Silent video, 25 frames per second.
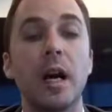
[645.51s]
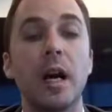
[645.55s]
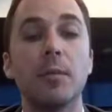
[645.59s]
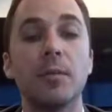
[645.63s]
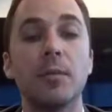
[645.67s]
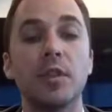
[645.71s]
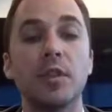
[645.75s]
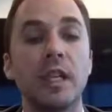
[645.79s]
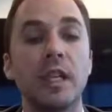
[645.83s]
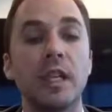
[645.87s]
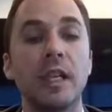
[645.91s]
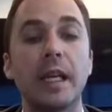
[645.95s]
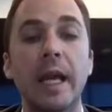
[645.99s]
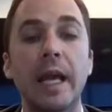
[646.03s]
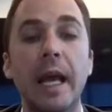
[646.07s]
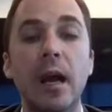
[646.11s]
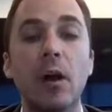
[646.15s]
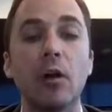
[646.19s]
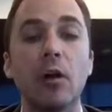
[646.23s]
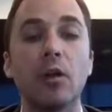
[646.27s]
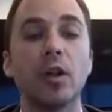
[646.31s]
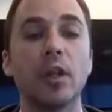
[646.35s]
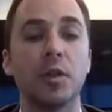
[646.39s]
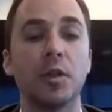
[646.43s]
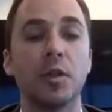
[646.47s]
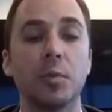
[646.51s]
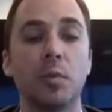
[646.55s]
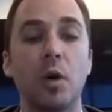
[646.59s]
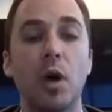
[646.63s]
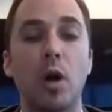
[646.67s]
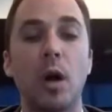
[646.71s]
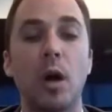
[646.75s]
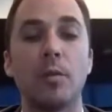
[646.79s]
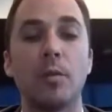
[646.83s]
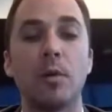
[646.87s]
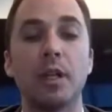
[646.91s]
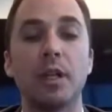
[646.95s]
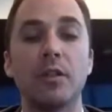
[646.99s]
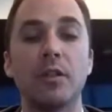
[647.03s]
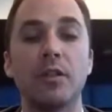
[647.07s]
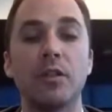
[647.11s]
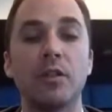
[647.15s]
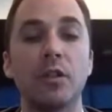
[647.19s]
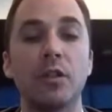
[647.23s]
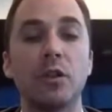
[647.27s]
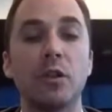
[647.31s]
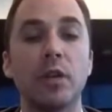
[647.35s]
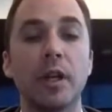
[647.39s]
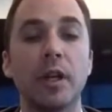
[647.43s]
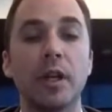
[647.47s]
Seen countless properties
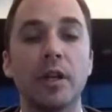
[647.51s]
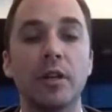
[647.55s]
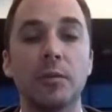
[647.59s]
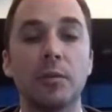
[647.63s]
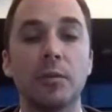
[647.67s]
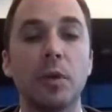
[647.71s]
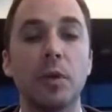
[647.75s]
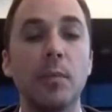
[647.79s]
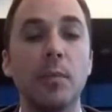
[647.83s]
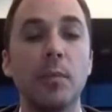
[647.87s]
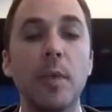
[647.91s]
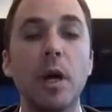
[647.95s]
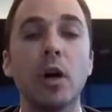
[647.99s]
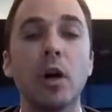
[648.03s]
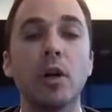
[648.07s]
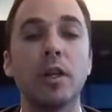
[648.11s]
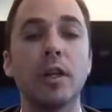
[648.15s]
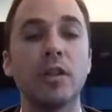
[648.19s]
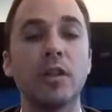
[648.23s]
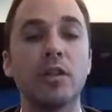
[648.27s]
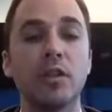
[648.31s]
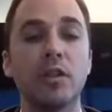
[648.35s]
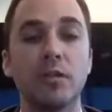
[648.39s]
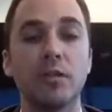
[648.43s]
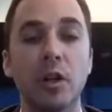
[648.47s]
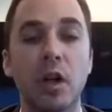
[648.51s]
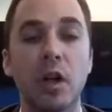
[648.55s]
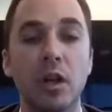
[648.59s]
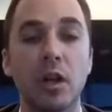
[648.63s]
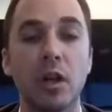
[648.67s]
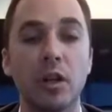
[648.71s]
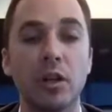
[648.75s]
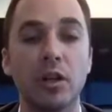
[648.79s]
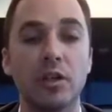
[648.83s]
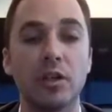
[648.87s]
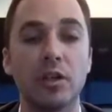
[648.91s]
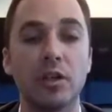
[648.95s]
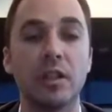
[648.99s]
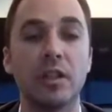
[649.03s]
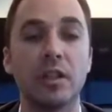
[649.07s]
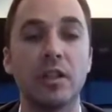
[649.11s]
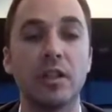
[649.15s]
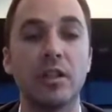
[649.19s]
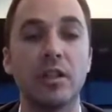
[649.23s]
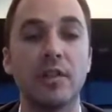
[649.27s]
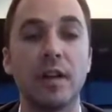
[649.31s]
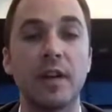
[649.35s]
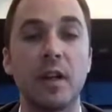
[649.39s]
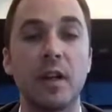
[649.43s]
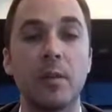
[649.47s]
do this, put millions of dollars into
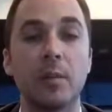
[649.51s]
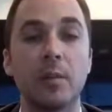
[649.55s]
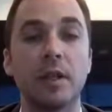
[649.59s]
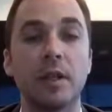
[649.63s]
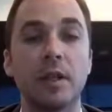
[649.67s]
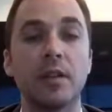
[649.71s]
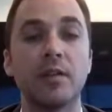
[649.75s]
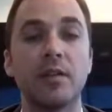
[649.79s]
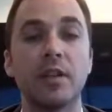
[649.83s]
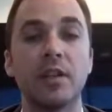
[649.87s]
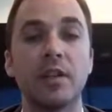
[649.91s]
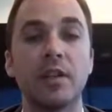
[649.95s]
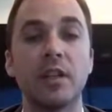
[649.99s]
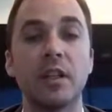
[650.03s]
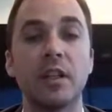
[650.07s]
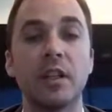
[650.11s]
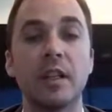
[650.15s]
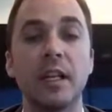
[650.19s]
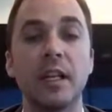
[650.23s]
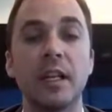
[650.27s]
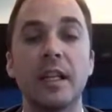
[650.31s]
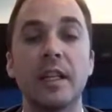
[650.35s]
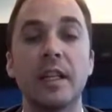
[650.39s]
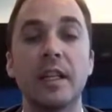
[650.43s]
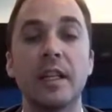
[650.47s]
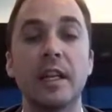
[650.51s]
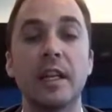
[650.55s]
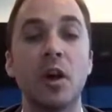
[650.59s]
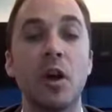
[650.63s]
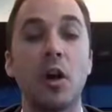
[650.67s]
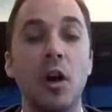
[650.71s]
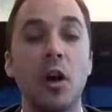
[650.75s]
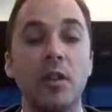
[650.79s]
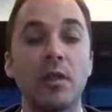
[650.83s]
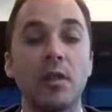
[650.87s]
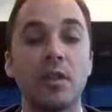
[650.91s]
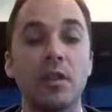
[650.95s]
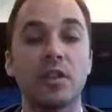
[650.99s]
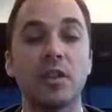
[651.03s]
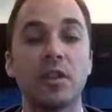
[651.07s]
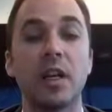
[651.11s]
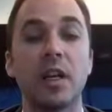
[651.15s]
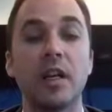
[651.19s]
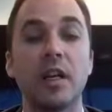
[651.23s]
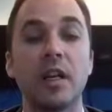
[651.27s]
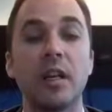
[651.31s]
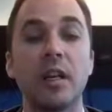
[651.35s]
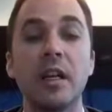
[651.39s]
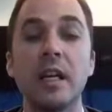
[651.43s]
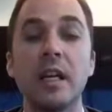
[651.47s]
developing the facility, and then all of a
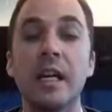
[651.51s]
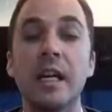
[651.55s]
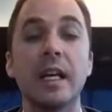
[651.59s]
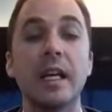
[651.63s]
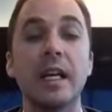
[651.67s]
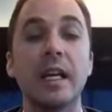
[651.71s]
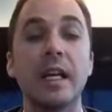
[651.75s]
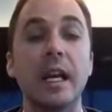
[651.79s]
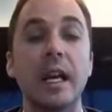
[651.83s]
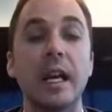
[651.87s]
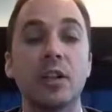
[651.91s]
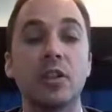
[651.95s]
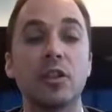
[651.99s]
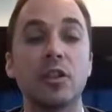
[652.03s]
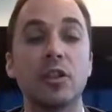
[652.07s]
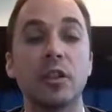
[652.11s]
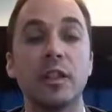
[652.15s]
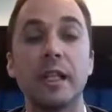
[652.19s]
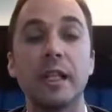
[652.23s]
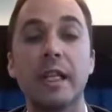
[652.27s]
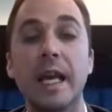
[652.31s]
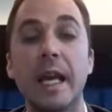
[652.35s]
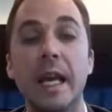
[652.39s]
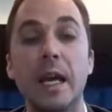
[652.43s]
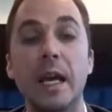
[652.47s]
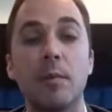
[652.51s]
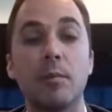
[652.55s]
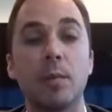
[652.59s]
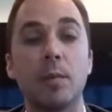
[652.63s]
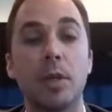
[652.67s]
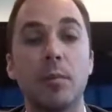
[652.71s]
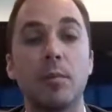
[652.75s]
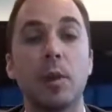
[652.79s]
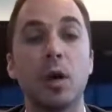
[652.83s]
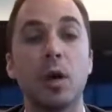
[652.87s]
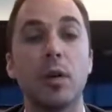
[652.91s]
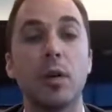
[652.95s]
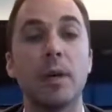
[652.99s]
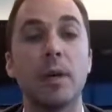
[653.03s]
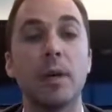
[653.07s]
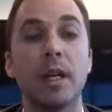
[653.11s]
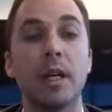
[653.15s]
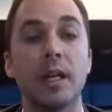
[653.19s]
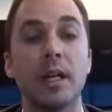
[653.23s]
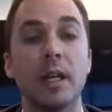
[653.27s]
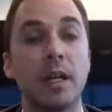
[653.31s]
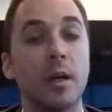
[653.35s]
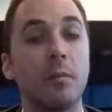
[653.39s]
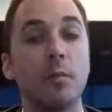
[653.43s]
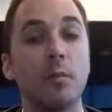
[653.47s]
sudden it actually can't be
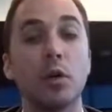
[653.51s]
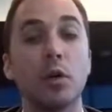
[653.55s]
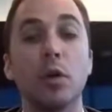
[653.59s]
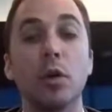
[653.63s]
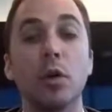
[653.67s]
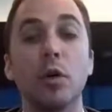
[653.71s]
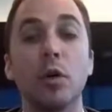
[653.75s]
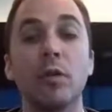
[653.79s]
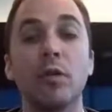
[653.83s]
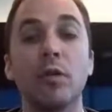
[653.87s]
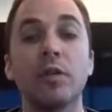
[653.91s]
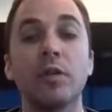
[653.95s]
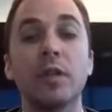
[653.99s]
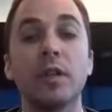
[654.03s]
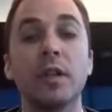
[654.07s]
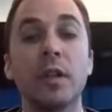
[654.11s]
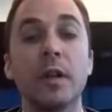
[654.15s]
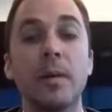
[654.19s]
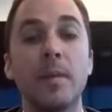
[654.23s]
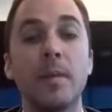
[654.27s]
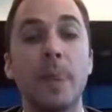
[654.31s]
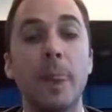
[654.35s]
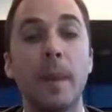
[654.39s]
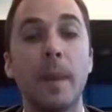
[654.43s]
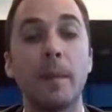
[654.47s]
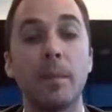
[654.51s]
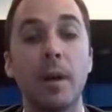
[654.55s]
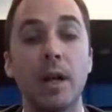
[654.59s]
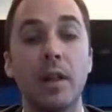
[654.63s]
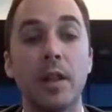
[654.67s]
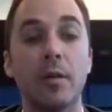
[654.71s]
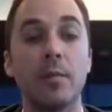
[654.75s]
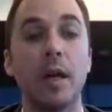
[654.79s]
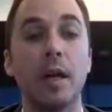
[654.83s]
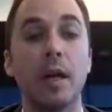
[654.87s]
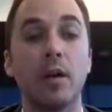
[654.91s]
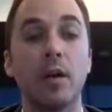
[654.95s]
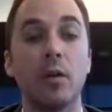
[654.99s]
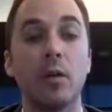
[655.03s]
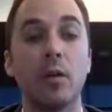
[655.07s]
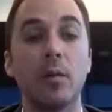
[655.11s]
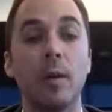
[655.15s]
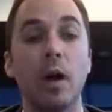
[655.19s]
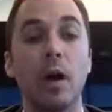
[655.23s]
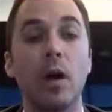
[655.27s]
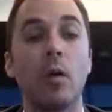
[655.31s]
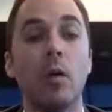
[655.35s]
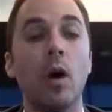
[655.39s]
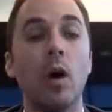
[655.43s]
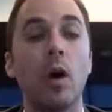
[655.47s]
permitted and approved by the medical
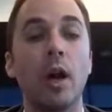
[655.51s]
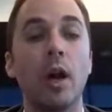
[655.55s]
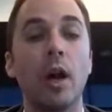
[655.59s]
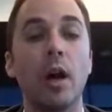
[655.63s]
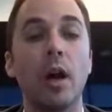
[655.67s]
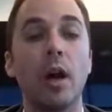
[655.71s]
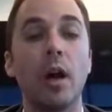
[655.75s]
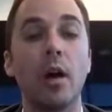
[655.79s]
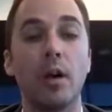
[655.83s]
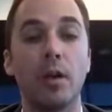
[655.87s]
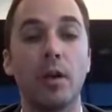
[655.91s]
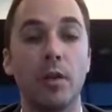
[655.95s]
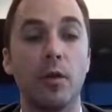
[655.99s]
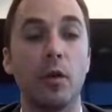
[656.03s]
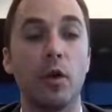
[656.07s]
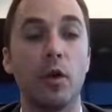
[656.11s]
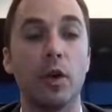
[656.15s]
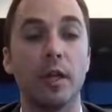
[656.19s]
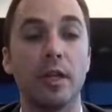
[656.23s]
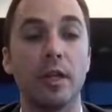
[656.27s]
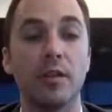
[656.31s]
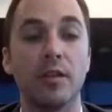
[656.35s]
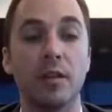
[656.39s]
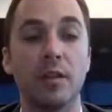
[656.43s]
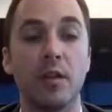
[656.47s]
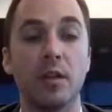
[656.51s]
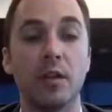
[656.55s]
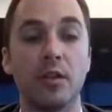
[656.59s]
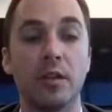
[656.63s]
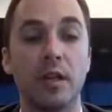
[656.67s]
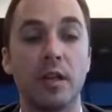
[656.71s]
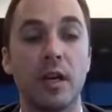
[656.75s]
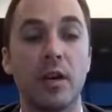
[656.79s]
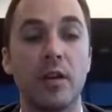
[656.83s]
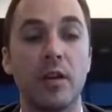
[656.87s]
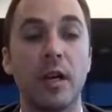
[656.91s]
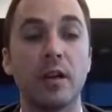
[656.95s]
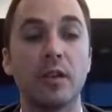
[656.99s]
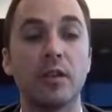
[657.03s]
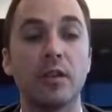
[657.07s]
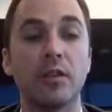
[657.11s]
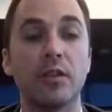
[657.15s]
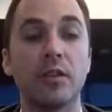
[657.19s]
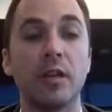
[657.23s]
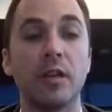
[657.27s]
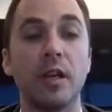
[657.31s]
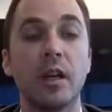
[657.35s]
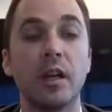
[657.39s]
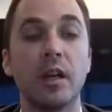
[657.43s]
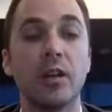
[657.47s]
marijuana authorities in those
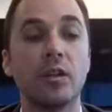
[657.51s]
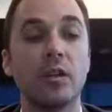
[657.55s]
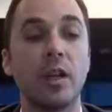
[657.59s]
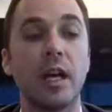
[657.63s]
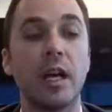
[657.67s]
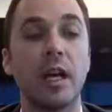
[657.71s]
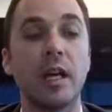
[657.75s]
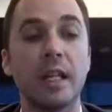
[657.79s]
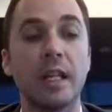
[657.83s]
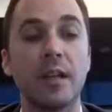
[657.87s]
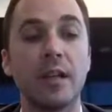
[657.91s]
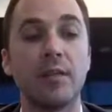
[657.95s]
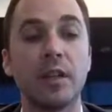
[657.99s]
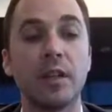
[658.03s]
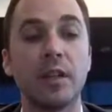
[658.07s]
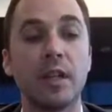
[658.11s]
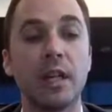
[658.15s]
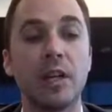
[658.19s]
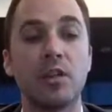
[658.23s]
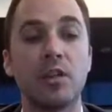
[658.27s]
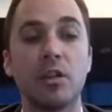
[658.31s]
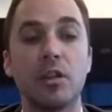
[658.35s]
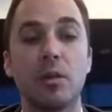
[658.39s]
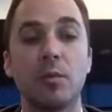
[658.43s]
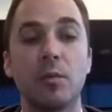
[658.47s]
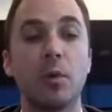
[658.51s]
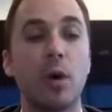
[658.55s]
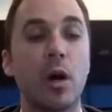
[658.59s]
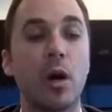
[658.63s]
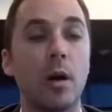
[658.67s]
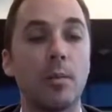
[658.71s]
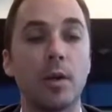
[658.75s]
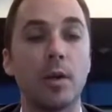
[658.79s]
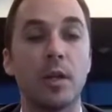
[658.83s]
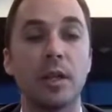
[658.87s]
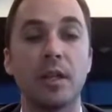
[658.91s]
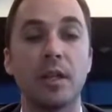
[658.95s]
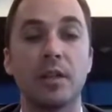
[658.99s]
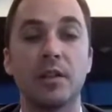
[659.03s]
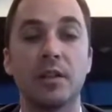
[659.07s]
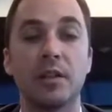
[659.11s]
areas. So the identification of the property is